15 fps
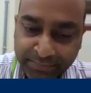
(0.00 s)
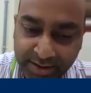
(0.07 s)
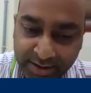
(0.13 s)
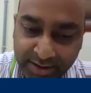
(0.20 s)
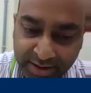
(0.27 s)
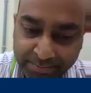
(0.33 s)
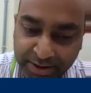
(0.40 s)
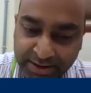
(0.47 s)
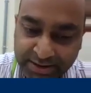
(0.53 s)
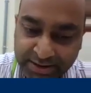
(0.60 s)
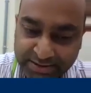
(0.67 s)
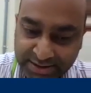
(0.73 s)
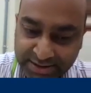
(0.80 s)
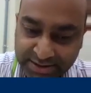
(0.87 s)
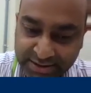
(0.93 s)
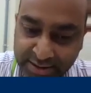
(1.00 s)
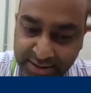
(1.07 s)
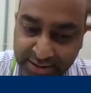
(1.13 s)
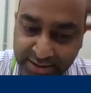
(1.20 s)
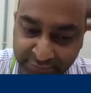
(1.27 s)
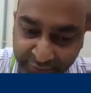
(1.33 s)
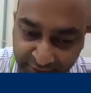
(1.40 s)
repercussion.
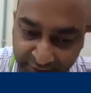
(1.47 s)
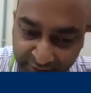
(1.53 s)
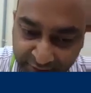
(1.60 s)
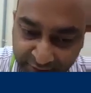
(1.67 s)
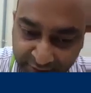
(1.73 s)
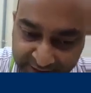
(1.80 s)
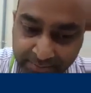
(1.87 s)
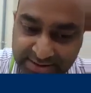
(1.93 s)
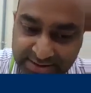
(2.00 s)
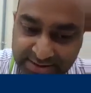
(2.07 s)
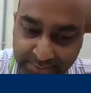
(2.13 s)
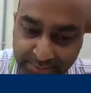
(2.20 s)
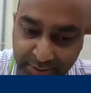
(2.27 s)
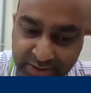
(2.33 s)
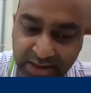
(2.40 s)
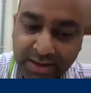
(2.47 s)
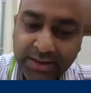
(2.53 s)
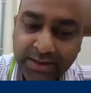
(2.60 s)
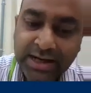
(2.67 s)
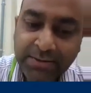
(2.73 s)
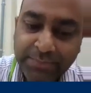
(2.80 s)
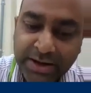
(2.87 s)
For example, some of
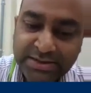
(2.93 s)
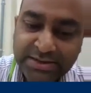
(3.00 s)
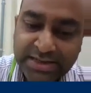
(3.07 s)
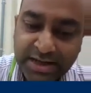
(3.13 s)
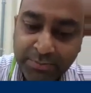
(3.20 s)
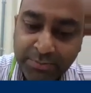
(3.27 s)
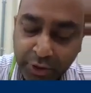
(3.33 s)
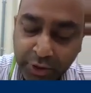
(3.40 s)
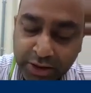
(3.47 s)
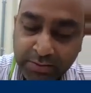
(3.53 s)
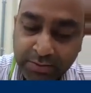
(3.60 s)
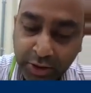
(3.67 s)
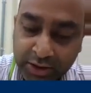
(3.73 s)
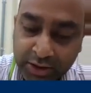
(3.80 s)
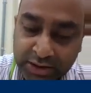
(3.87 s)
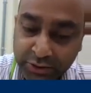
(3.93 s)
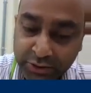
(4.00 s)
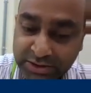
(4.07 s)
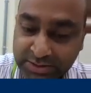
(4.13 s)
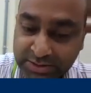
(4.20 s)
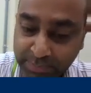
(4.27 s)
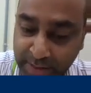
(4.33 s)
the lipids and protein molecules may